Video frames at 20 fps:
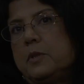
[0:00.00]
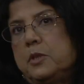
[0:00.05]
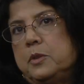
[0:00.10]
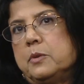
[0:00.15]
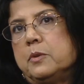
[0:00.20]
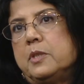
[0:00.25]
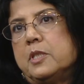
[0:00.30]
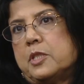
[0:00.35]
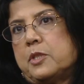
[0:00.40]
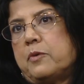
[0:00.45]

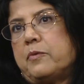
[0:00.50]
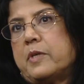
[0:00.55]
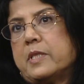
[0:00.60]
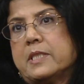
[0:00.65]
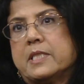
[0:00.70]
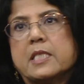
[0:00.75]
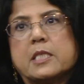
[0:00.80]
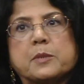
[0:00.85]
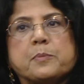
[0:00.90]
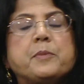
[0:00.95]
do this over a
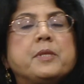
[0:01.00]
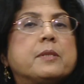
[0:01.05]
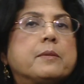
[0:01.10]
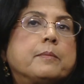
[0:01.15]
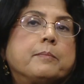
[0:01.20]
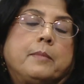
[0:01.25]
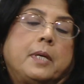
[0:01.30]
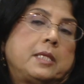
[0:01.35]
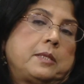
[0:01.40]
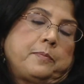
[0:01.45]

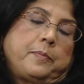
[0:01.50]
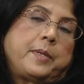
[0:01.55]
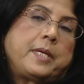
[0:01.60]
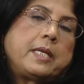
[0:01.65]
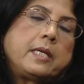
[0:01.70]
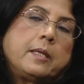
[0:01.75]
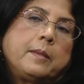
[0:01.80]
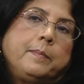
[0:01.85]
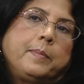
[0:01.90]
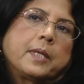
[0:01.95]
6-month
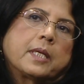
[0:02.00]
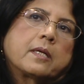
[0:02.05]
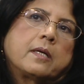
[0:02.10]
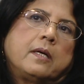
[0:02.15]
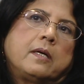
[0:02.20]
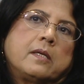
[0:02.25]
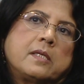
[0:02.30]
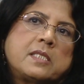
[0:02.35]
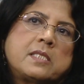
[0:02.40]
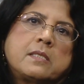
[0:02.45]
period
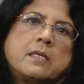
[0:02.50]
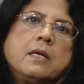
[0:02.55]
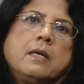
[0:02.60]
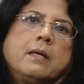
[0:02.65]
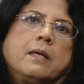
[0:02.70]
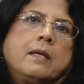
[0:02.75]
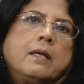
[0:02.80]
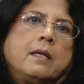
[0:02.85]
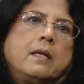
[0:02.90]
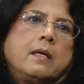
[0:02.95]
because
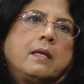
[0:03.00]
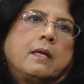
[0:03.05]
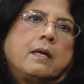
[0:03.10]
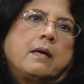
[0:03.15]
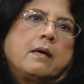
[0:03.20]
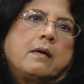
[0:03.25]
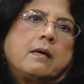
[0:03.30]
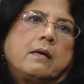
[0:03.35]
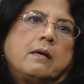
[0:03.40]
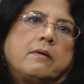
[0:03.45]

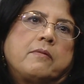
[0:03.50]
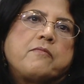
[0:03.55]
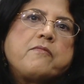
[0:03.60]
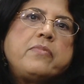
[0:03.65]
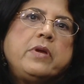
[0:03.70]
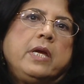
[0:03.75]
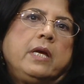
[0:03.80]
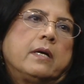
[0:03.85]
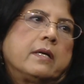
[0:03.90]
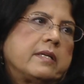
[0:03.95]

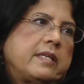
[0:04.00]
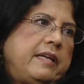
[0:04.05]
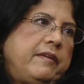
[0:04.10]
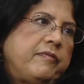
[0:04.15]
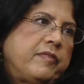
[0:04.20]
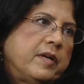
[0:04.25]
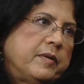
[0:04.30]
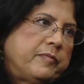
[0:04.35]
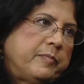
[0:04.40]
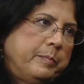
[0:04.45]
we are
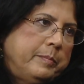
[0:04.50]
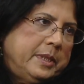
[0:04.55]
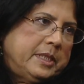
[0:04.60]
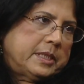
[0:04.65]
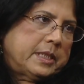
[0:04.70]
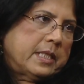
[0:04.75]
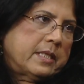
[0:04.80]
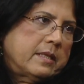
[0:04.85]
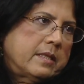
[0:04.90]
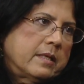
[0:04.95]

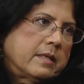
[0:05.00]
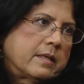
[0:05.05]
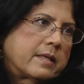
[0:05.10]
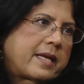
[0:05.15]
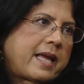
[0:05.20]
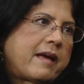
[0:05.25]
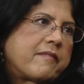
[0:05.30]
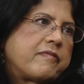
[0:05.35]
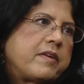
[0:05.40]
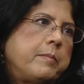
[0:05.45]
refurbishing the
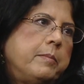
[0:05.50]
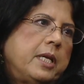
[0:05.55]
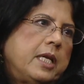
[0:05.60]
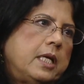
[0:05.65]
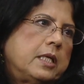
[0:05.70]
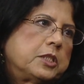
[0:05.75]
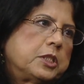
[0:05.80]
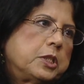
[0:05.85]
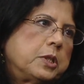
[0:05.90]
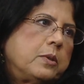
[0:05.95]
Cafe
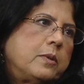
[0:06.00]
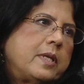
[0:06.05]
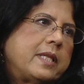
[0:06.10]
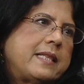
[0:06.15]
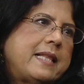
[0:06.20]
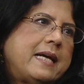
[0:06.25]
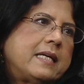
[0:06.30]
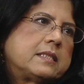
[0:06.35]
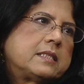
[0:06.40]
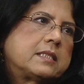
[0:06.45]
Bellagio,
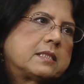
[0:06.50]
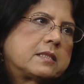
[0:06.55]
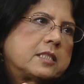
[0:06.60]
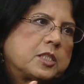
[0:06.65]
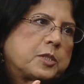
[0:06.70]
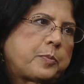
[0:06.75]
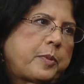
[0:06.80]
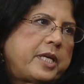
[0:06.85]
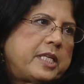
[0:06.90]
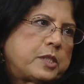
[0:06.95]
and that's the
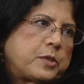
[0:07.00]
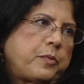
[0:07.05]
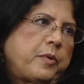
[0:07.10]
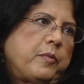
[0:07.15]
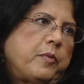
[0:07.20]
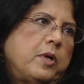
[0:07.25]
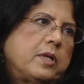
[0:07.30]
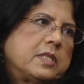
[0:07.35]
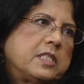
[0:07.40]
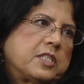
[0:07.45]
space we
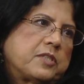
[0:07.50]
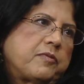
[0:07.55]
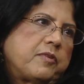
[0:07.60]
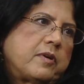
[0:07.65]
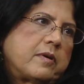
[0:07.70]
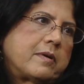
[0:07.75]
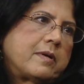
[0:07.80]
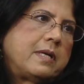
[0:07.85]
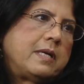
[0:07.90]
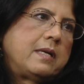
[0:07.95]
want this for.
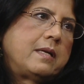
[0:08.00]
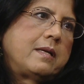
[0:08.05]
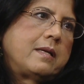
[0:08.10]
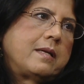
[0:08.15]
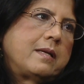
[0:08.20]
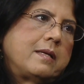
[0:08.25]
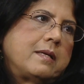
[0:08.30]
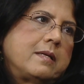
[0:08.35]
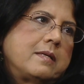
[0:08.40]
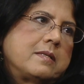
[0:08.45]

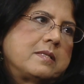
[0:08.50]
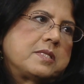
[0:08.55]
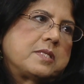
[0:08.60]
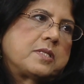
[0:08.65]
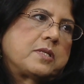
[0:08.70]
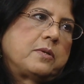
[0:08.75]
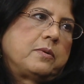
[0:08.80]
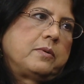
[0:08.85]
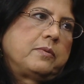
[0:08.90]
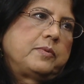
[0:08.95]

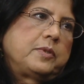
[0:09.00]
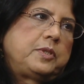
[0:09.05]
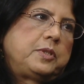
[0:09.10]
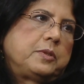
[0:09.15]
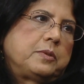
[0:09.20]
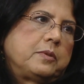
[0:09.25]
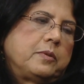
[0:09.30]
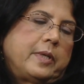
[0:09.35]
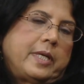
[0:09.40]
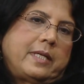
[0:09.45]
So would
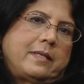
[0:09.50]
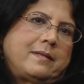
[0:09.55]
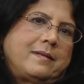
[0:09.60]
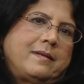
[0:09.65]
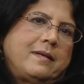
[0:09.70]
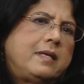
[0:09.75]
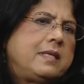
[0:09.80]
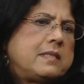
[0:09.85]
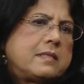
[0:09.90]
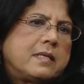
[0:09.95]
you do it?
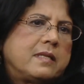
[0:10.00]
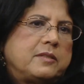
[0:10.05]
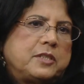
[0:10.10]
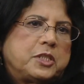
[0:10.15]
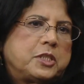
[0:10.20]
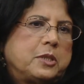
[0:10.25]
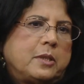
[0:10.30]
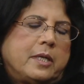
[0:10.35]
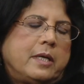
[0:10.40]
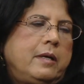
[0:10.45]
I said,
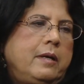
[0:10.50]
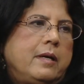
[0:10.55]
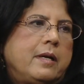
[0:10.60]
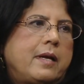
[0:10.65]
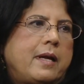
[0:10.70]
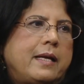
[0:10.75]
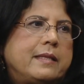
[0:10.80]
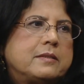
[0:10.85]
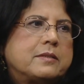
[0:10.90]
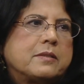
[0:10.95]
sure.
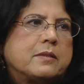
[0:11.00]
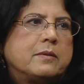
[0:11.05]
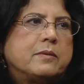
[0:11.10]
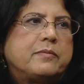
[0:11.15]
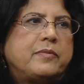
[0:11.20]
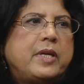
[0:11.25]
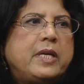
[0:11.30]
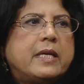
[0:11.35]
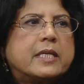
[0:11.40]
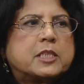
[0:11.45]
And so
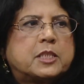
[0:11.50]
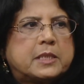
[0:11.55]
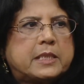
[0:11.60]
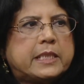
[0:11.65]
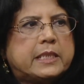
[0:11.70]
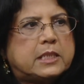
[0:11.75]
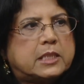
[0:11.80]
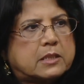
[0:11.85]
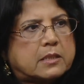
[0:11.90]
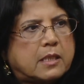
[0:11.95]
we
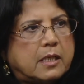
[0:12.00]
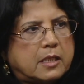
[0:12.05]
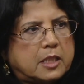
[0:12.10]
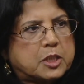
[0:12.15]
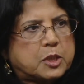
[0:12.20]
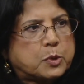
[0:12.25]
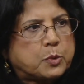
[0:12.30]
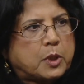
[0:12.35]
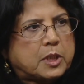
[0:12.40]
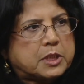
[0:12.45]
exchanged
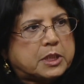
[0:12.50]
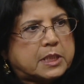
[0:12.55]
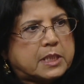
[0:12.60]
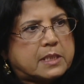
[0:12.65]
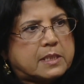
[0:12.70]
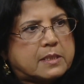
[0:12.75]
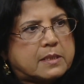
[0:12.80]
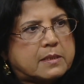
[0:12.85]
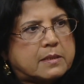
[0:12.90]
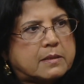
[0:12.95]
color
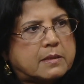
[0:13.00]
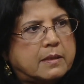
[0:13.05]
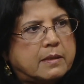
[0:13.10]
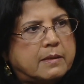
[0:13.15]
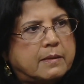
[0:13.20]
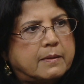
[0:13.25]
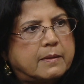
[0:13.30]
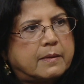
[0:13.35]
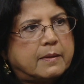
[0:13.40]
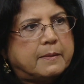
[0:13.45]
swatches,
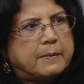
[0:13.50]
and